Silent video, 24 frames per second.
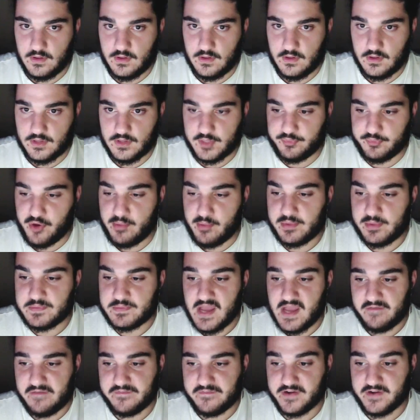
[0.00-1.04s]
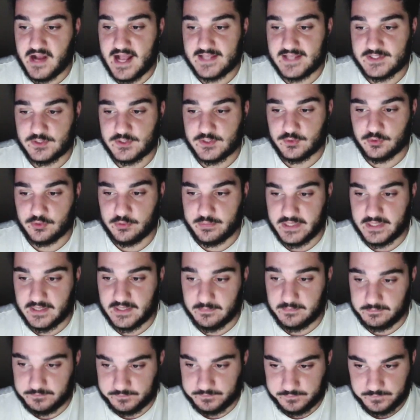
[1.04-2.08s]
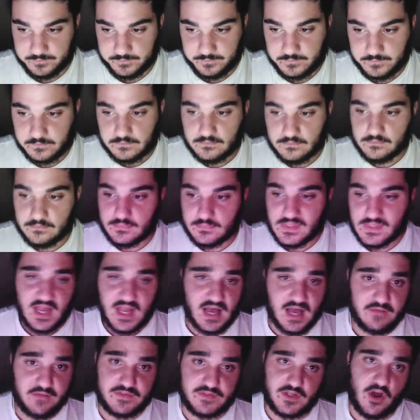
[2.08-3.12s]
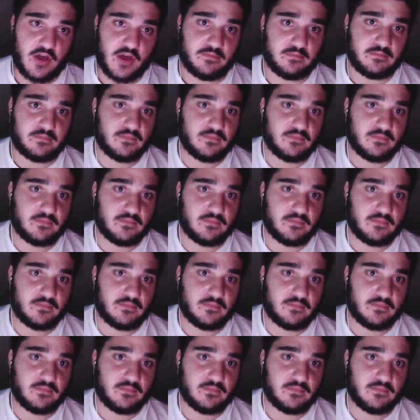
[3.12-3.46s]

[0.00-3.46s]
The problem now for Arsenal will be half-time.